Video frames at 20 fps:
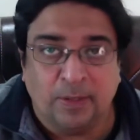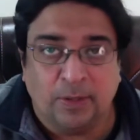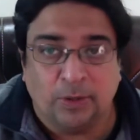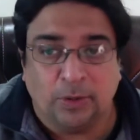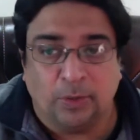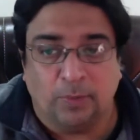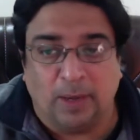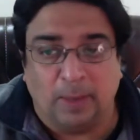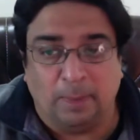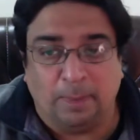
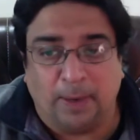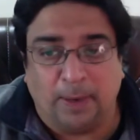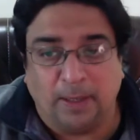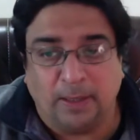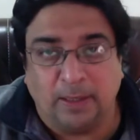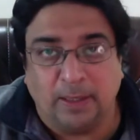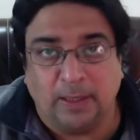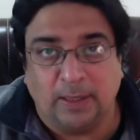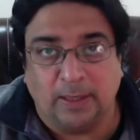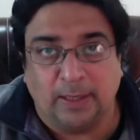So my
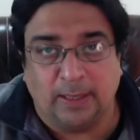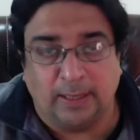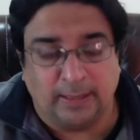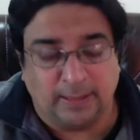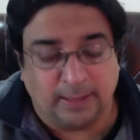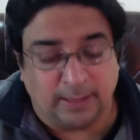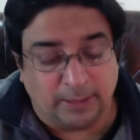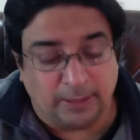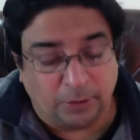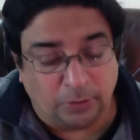partner
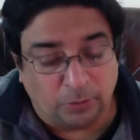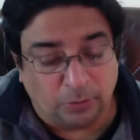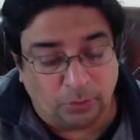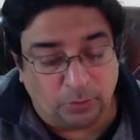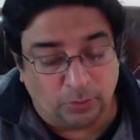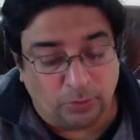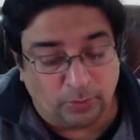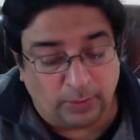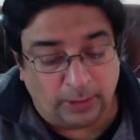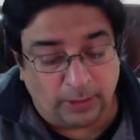is
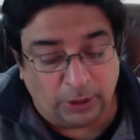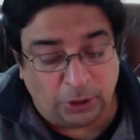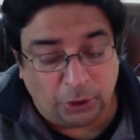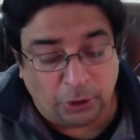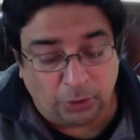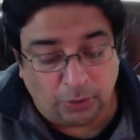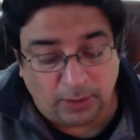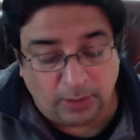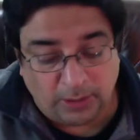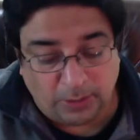into
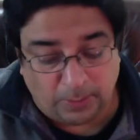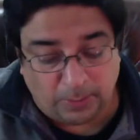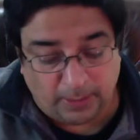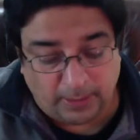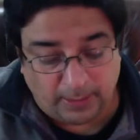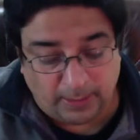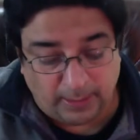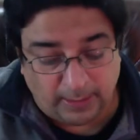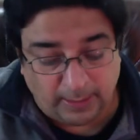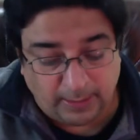insurance
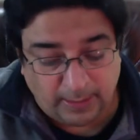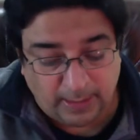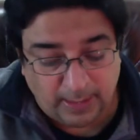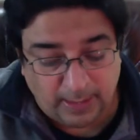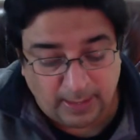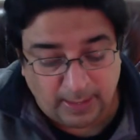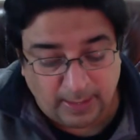business,